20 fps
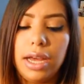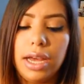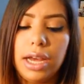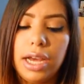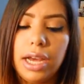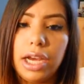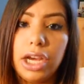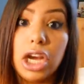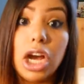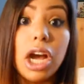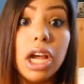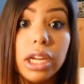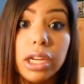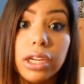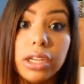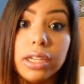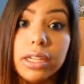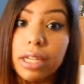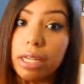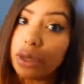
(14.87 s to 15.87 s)
a
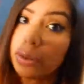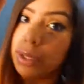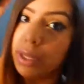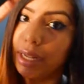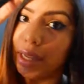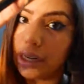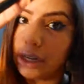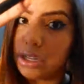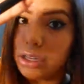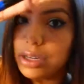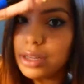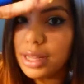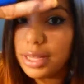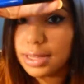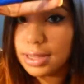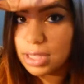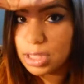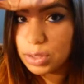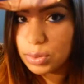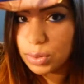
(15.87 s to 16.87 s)
colored liquid liner
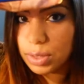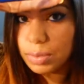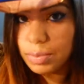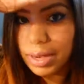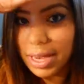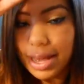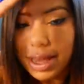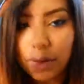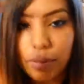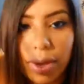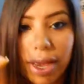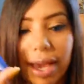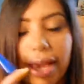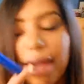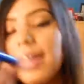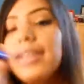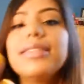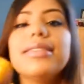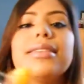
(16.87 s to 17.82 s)
like this one by NYX.